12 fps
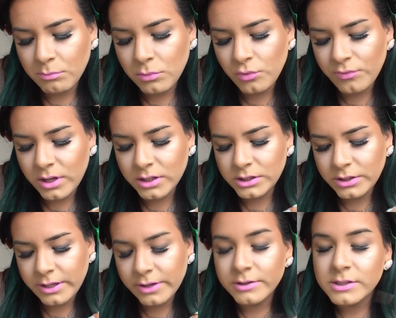move on to
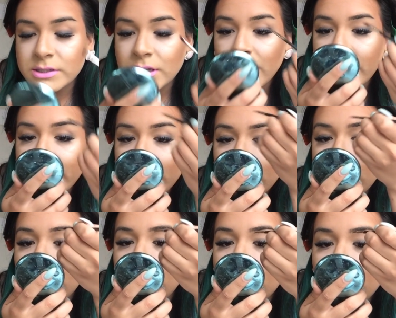the other side.
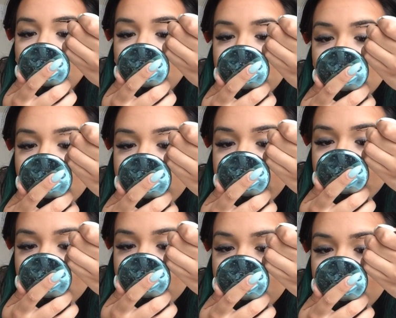But I want to get
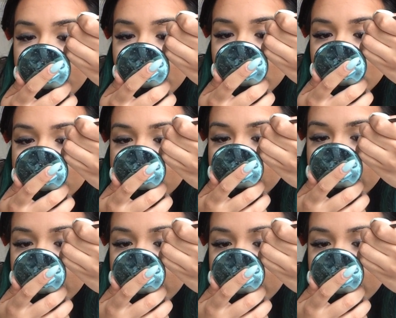a little bit closer.